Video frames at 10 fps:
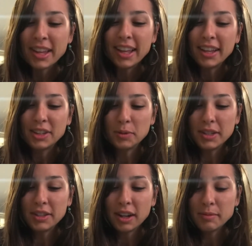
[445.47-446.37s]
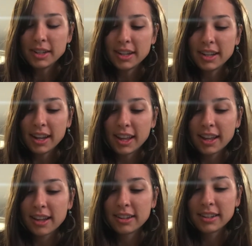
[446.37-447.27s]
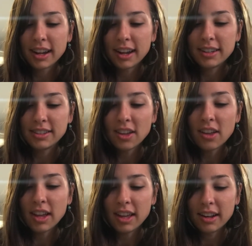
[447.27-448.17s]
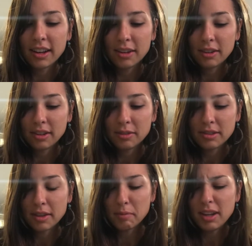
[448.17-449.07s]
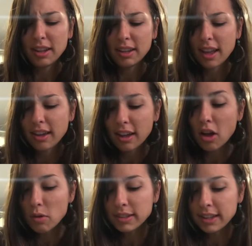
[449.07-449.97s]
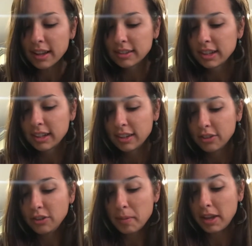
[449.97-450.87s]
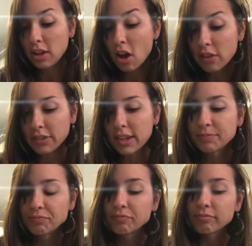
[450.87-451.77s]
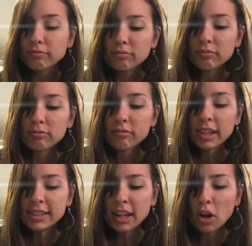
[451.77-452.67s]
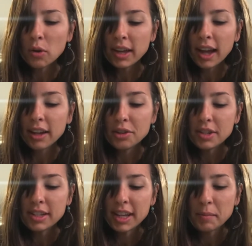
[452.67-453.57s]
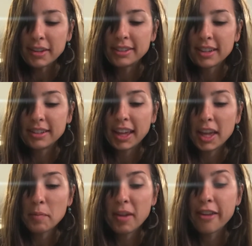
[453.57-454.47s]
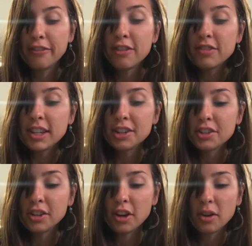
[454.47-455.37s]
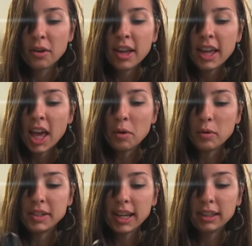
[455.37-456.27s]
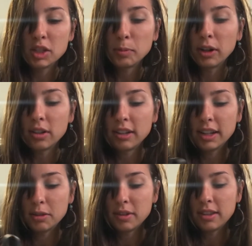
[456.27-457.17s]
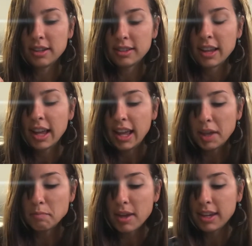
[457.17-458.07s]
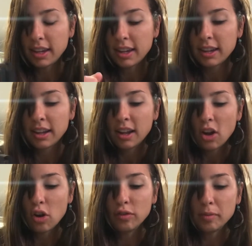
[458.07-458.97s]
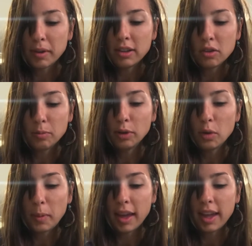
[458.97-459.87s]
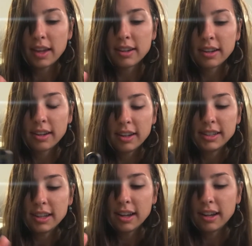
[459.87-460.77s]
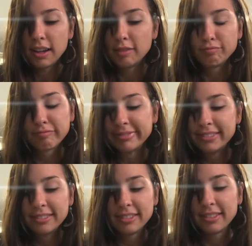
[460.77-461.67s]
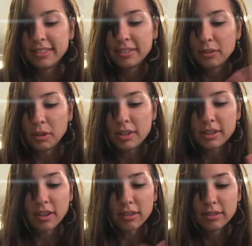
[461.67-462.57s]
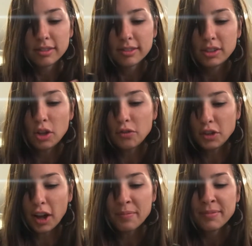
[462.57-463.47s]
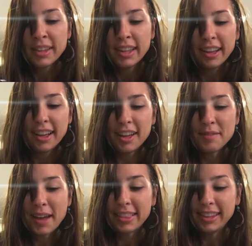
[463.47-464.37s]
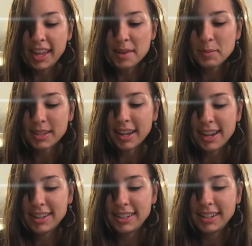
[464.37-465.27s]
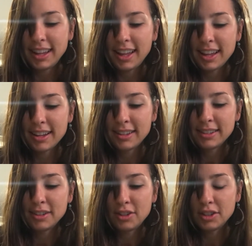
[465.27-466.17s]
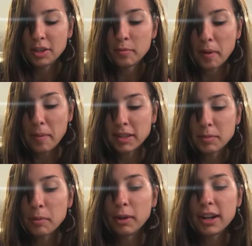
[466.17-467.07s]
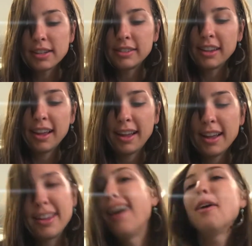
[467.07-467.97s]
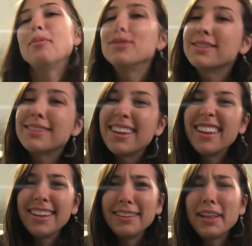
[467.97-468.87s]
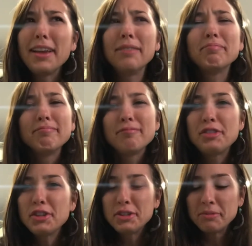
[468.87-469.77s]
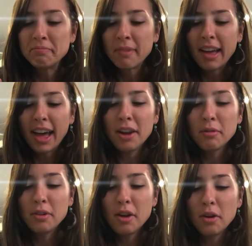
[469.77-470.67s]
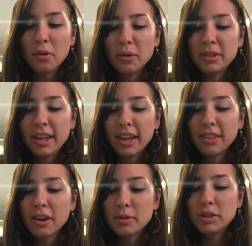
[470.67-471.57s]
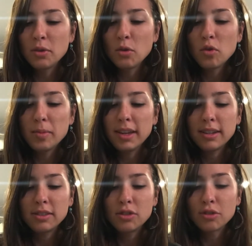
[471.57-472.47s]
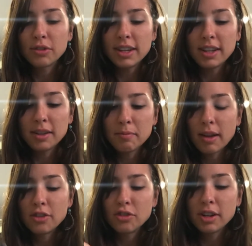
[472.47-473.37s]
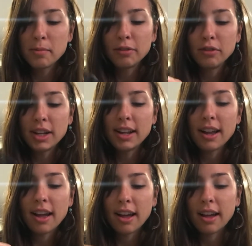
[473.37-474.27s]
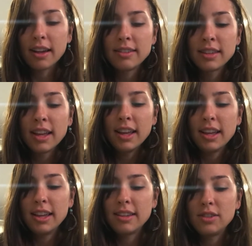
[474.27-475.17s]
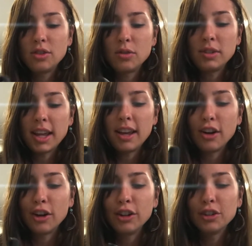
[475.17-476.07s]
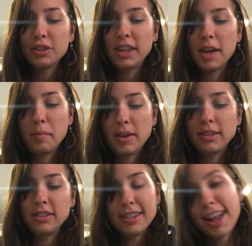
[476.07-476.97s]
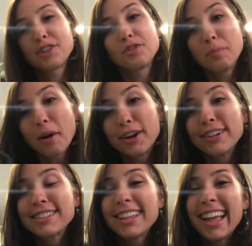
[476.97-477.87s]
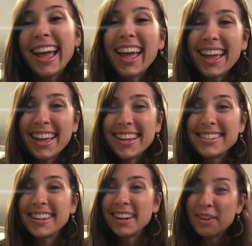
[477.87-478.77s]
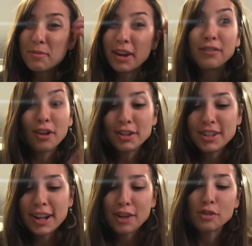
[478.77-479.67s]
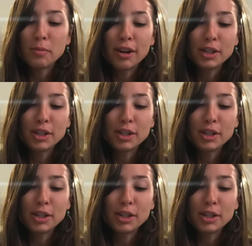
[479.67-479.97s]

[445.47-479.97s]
So we stopped in and I saw it, and I was immediately like, oh, is that for making coffee? He said, oh yeah, I used to take my son camping 50 years ago, and we would take this percolator with us and make it over my little propane, what is it called? Stovetop. At the campsite, and it's just some of my best memories. And I was like, just, I don't know, thought it was so cool because a dream of Reed and I's is to take our girls camping to the national parks. And when I've gone to the national parks